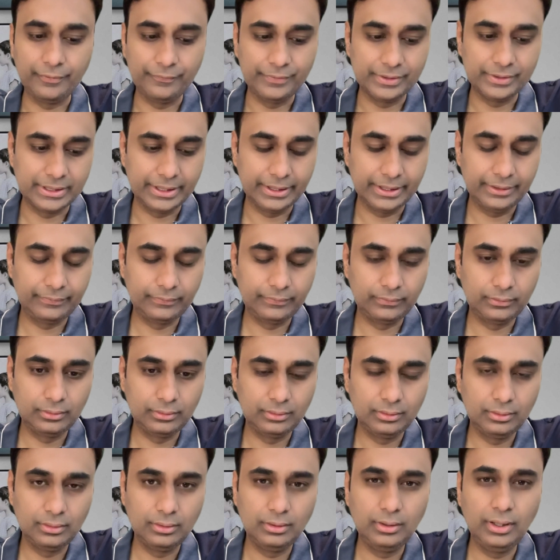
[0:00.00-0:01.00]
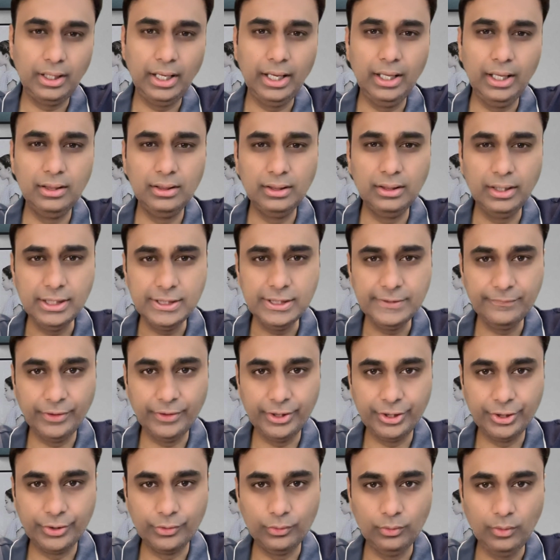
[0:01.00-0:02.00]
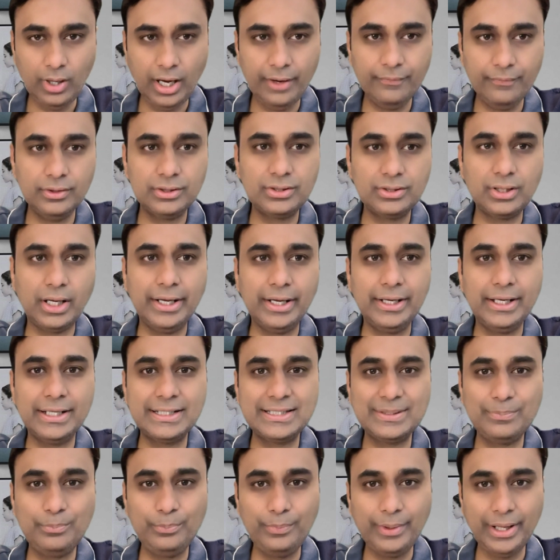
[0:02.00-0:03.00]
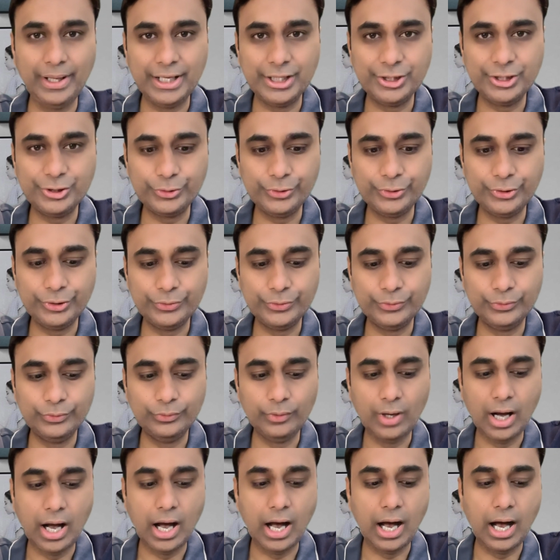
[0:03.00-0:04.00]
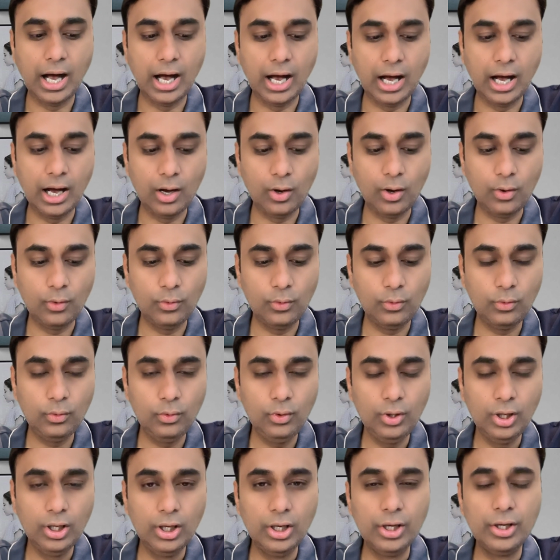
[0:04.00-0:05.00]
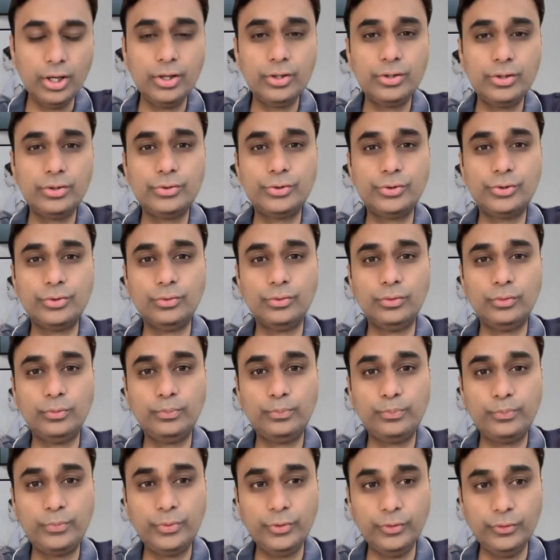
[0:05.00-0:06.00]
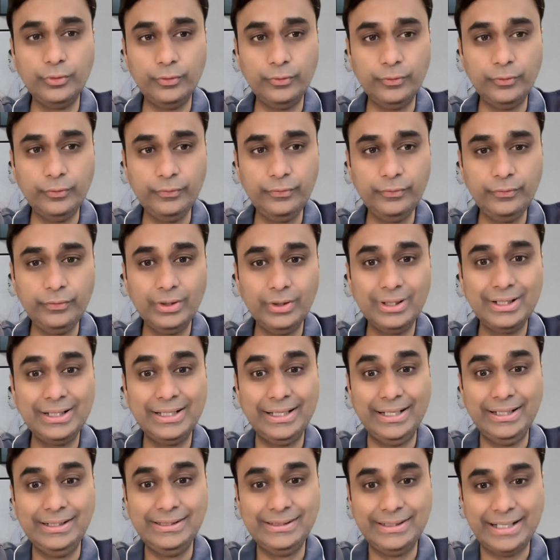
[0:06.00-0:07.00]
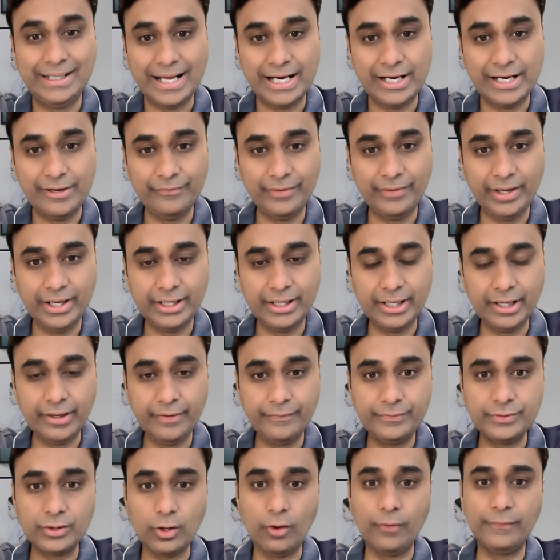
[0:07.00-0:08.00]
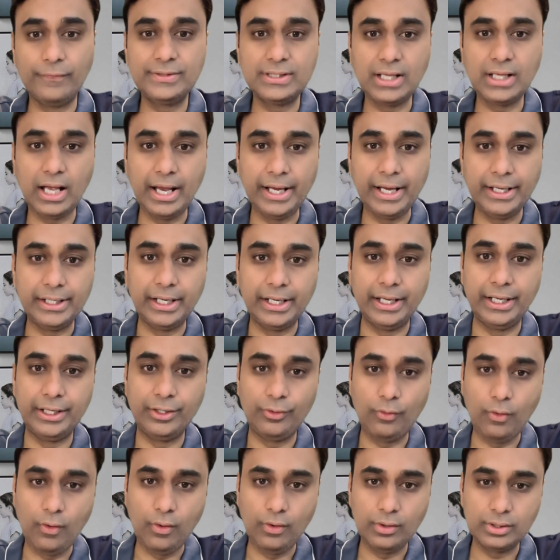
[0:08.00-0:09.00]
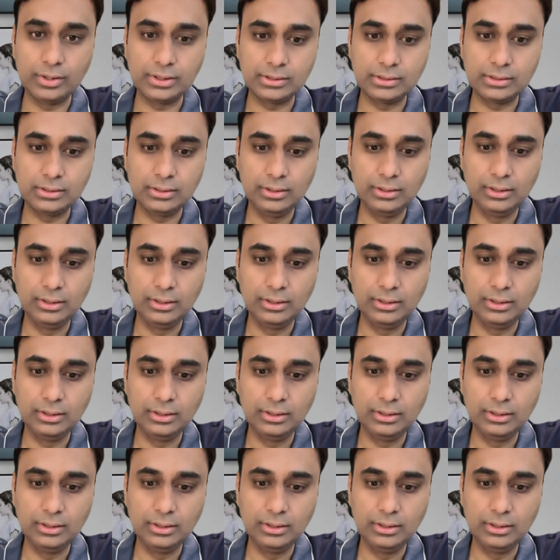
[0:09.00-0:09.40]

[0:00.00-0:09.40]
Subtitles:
physics. In this video, I will try and explain to you how to prove the derivatives of sine and cos.